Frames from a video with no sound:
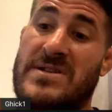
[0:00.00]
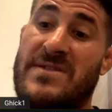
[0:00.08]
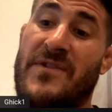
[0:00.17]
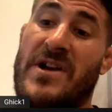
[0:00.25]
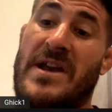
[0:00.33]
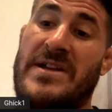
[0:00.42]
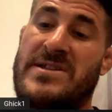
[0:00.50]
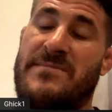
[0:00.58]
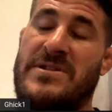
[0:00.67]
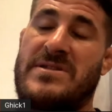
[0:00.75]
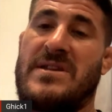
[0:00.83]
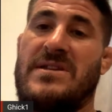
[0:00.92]
It's a very
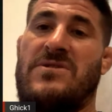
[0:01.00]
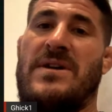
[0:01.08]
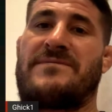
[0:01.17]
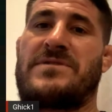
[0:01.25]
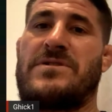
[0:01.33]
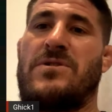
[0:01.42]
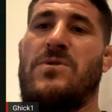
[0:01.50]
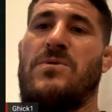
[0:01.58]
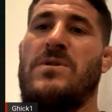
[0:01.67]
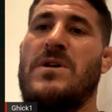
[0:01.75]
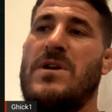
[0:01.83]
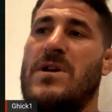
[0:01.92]
intimate thing. You have to
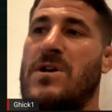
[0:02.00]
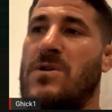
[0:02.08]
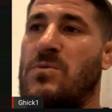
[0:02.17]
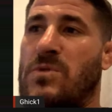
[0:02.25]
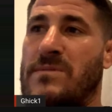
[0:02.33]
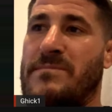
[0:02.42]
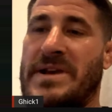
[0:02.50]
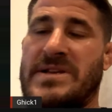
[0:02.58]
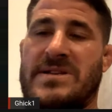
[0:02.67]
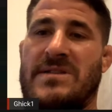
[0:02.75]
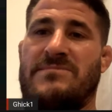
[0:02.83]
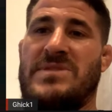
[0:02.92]
know what
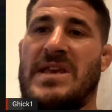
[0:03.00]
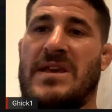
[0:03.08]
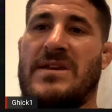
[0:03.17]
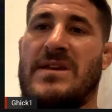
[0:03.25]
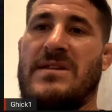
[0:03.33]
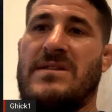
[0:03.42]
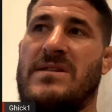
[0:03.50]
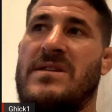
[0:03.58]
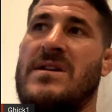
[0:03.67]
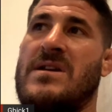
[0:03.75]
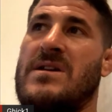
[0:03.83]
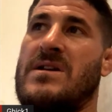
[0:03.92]
makes them tick, and
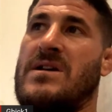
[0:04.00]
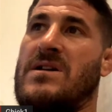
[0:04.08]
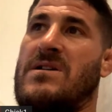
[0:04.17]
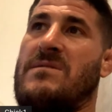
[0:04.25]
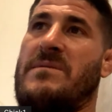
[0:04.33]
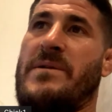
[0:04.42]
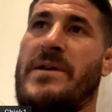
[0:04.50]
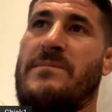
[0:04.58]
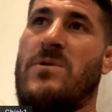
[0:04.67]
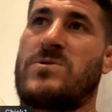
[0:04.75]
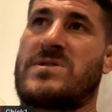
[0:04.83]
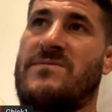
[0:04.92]

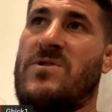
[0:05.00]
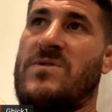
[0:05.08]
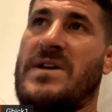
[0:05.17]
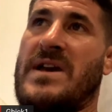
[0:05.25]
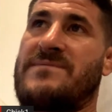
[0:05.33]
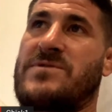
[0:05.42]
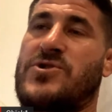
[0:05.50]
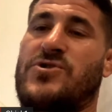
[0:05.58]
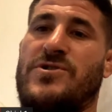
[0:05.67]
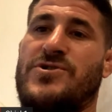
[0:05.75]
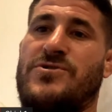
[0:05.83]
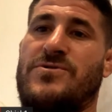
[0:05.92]
most of all, they have to
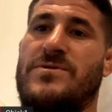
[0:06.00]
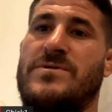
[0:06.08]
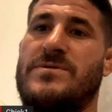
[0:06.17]
trust you.